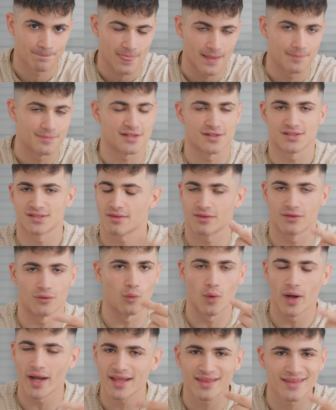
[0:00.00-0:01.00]
Because the
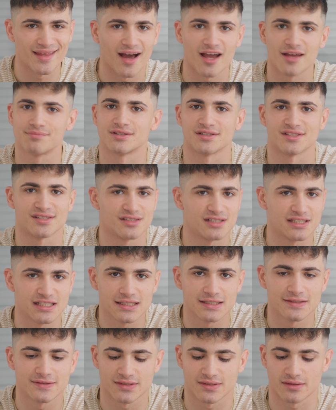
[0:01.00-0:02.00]
way the eye
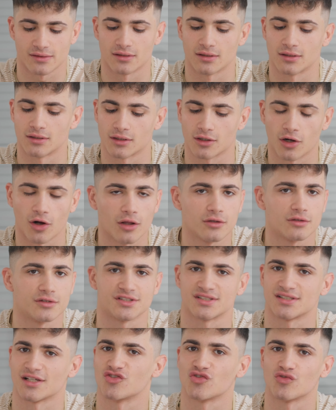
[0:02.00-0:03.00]
perceives color
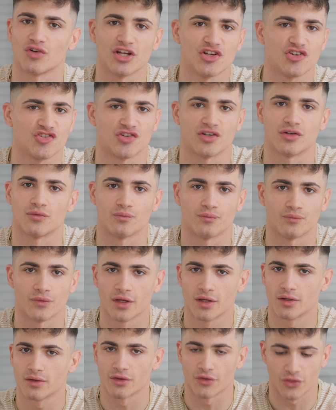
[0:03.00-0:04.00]
saturation and
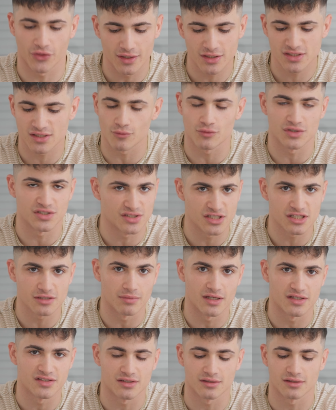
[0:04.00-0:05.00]
the things that we see
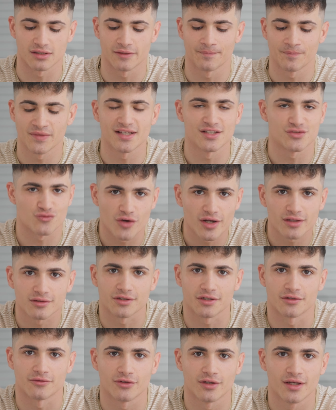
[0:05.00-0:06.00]
basically is
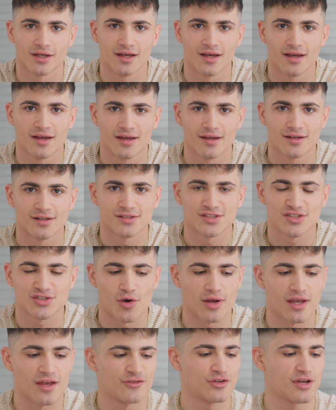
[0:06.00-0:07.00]
relative.
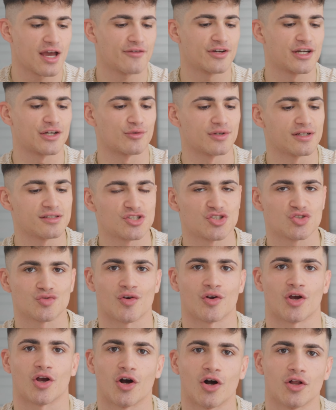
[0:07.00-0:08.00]
So if you have a really
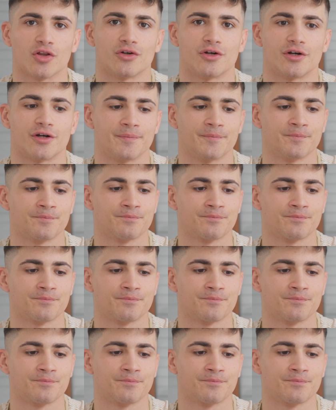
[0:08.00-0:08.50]
strong color